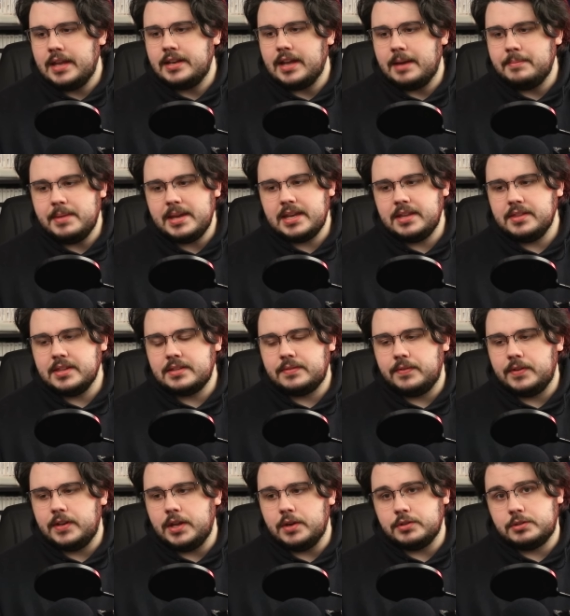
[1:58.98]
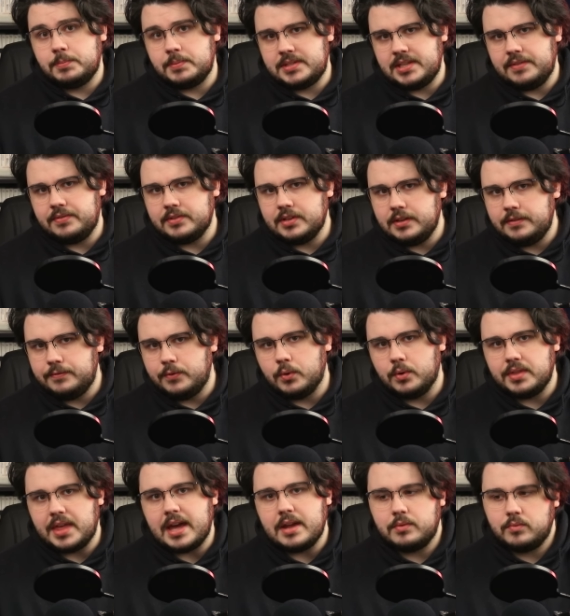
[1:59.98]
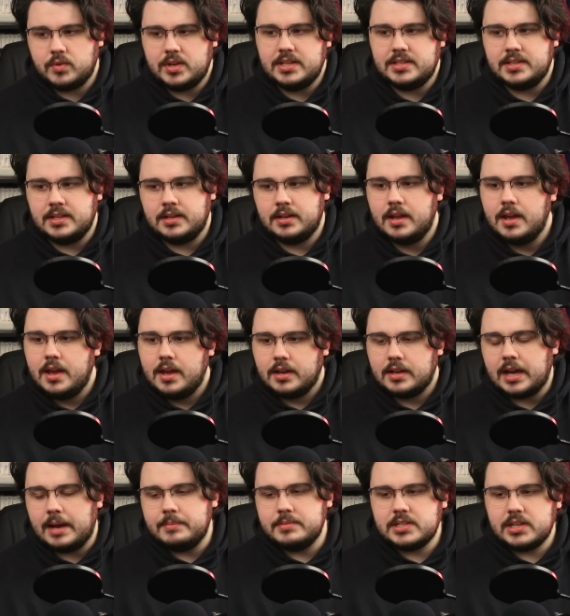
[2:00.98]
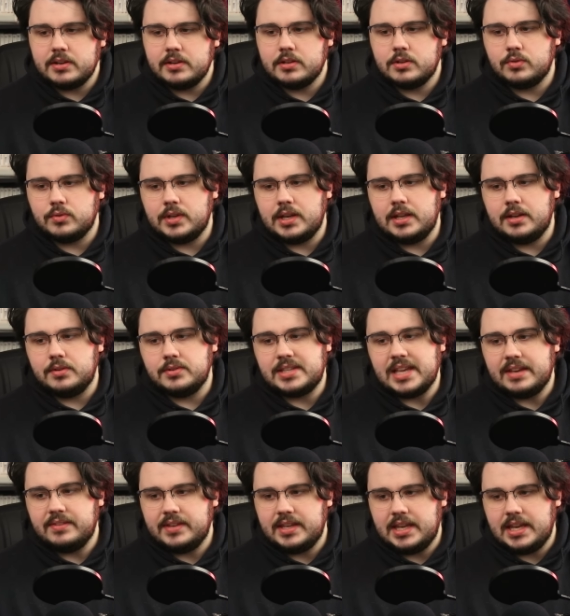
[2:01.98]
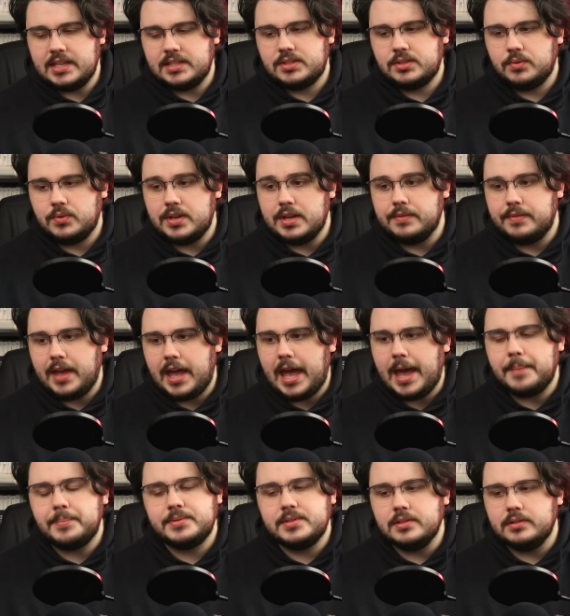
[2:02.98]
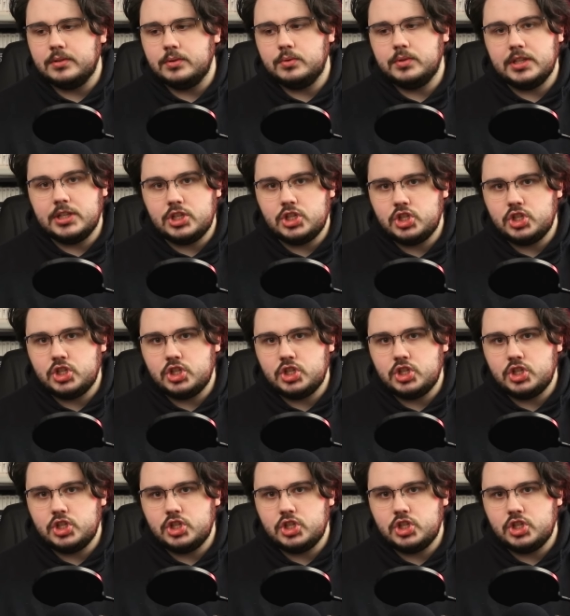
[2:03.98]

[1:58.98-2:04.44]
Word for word: And I'm making this video specifically for that reason. Commentary creators have a history of absolutely